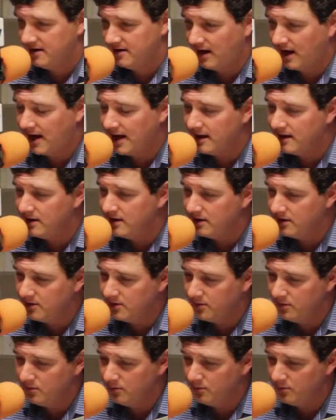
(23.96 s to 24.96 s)
I
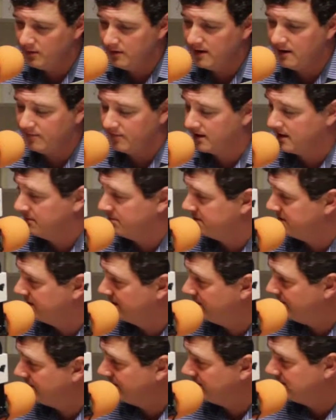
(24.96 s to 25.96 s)
know you have a couple
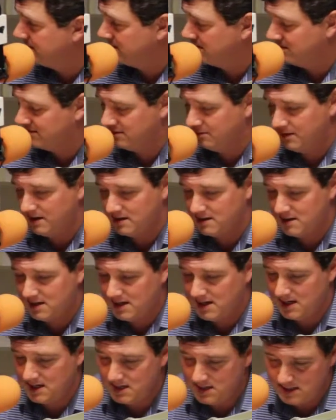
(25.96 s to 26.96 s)
things you could tell us about
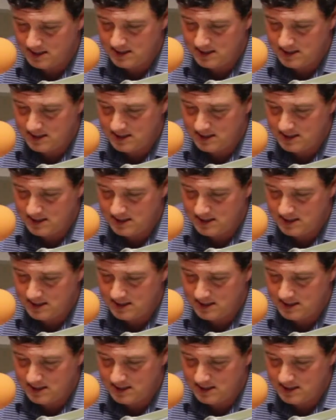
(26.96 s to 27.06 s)
that.